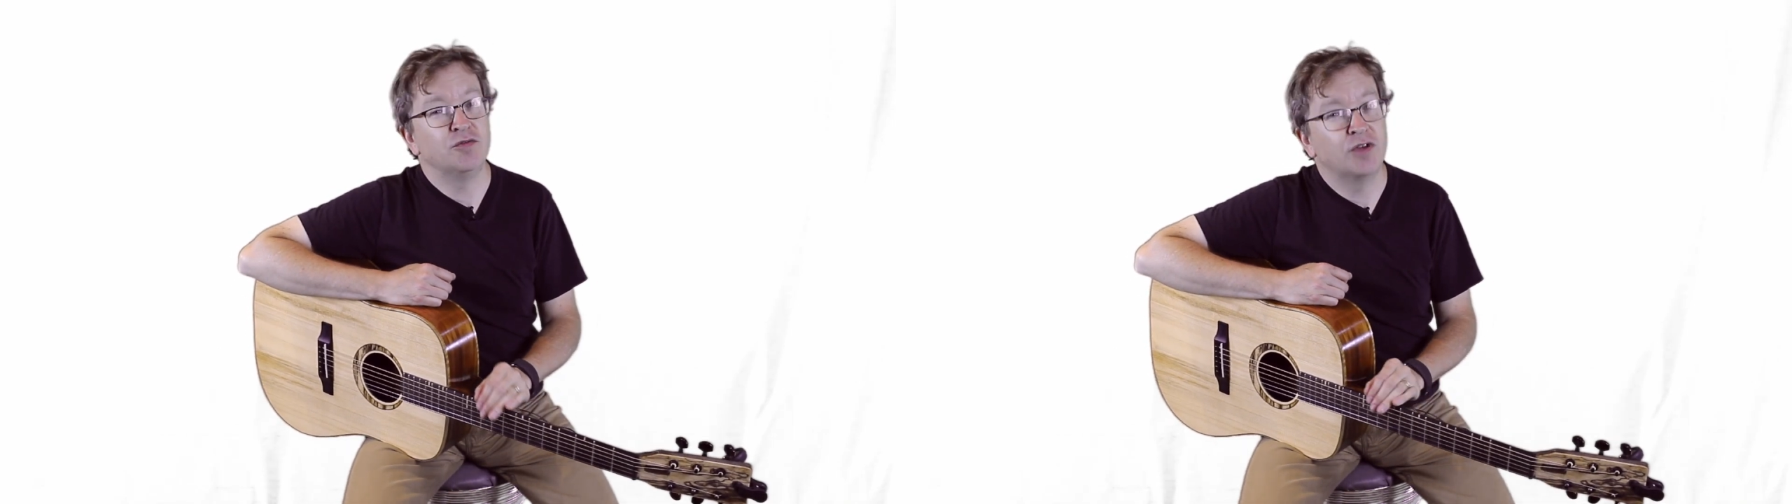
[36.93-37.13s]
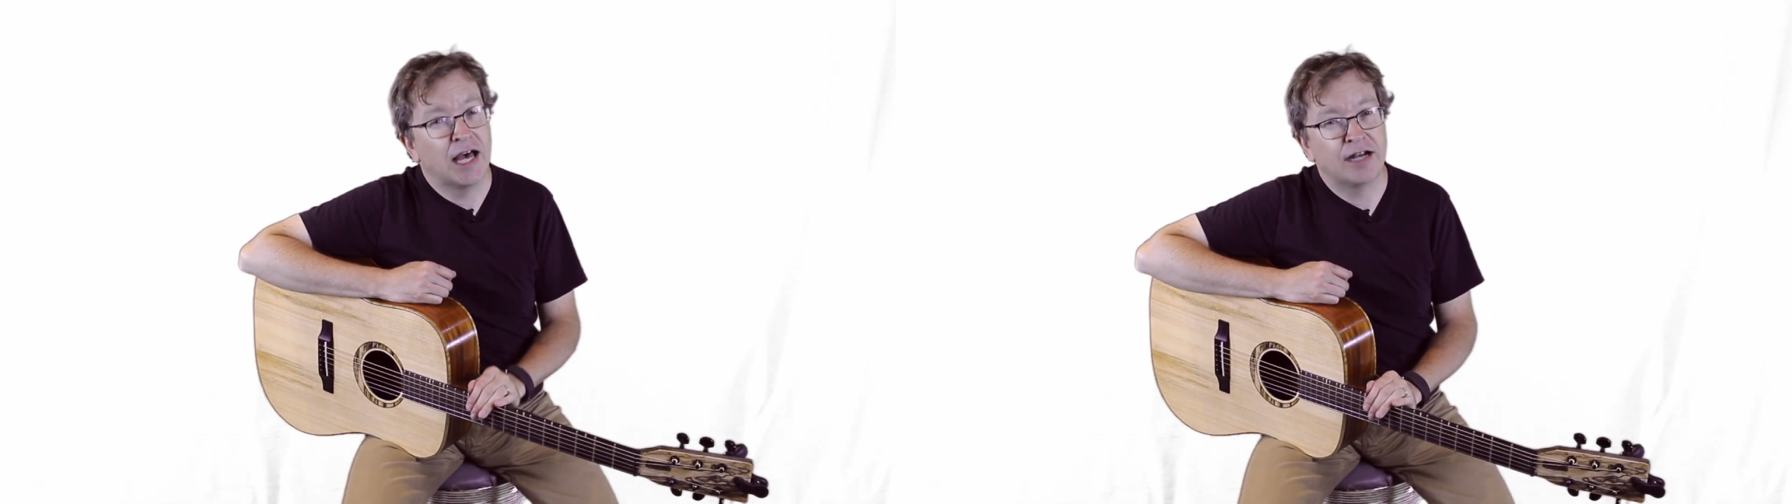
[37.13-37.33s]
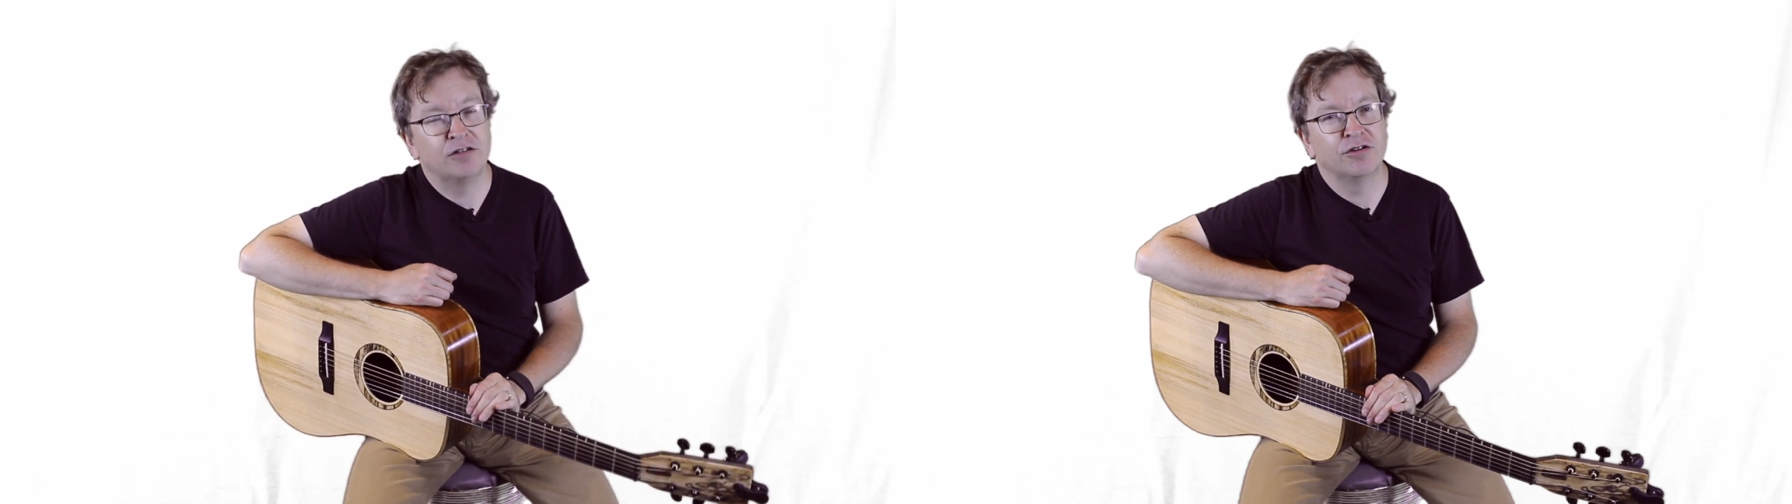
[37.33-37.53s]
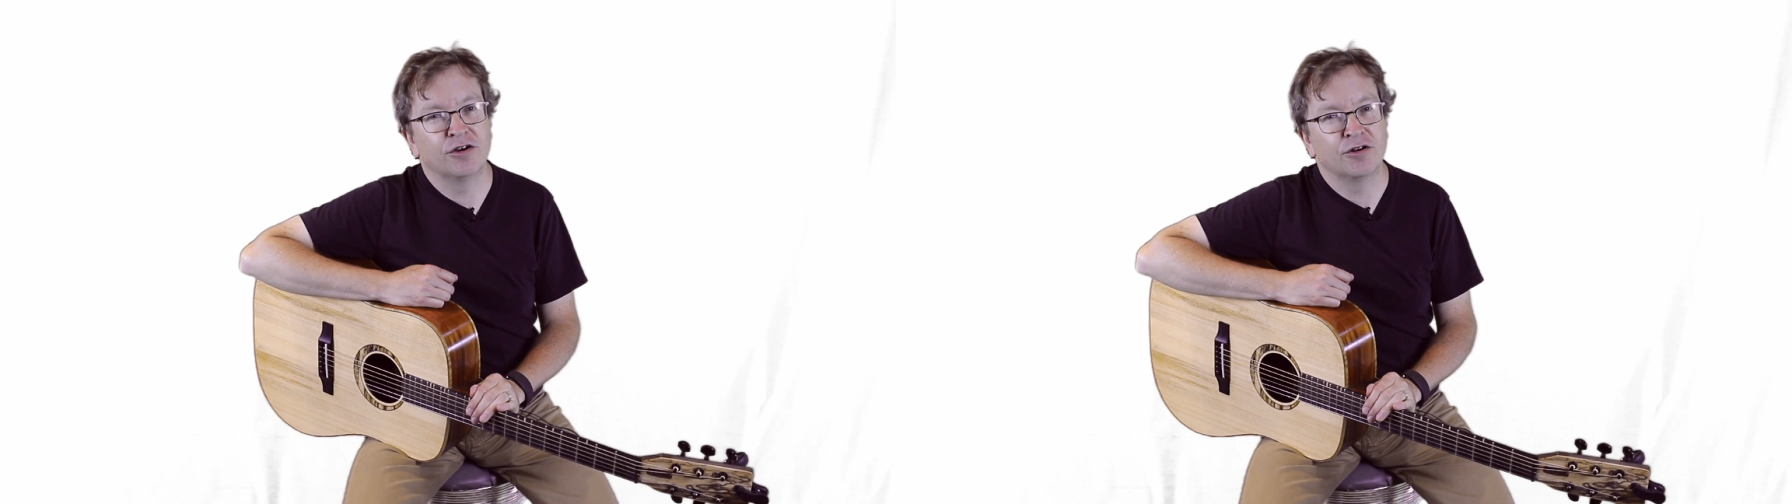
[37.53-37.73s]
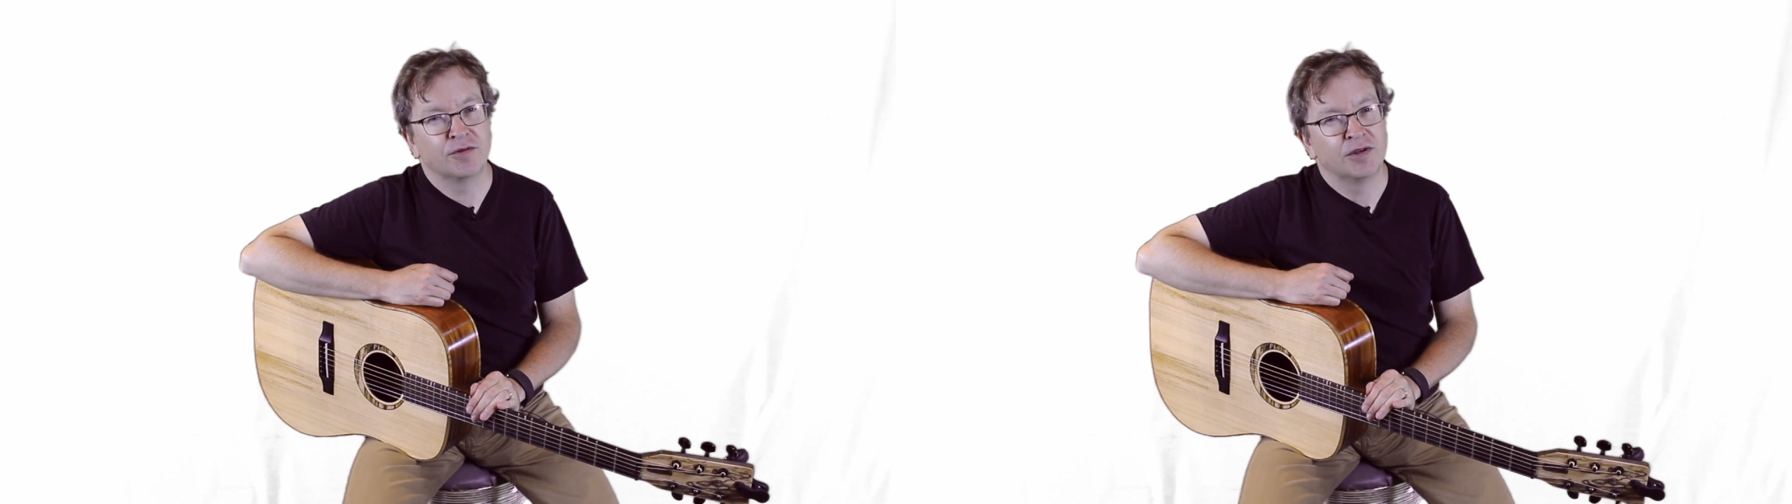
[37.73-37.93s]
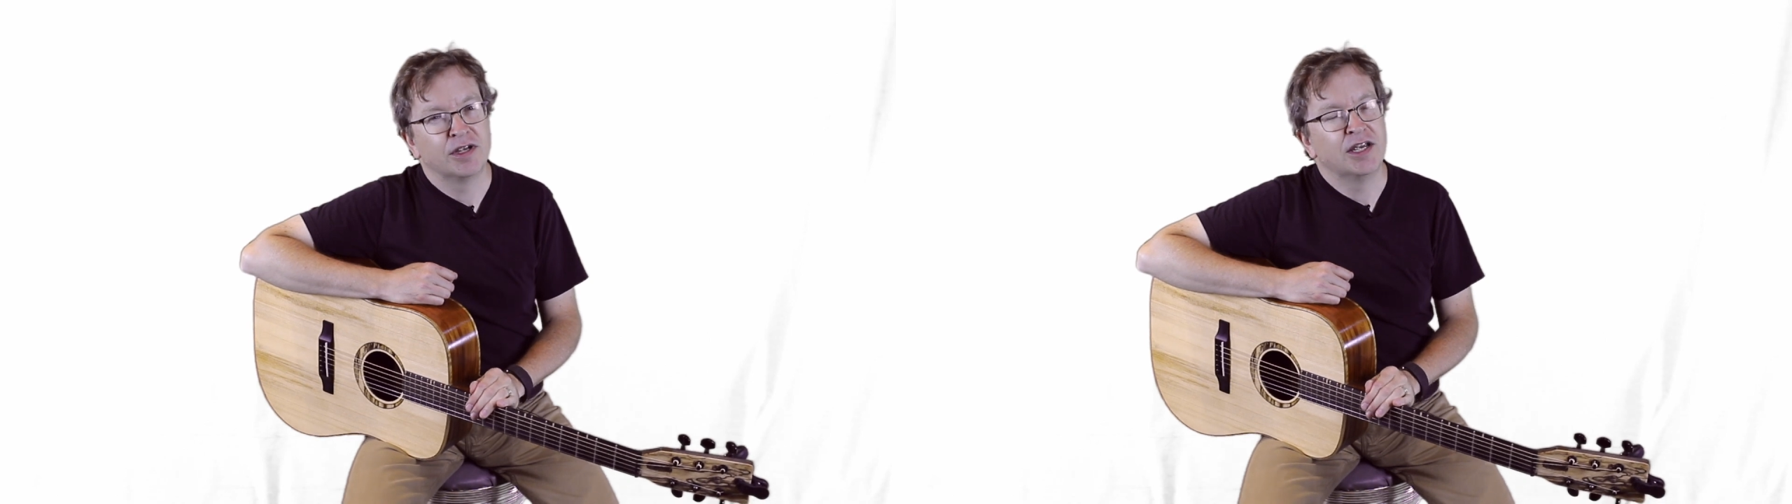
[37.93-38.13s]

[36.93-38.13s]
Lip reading: got to learn,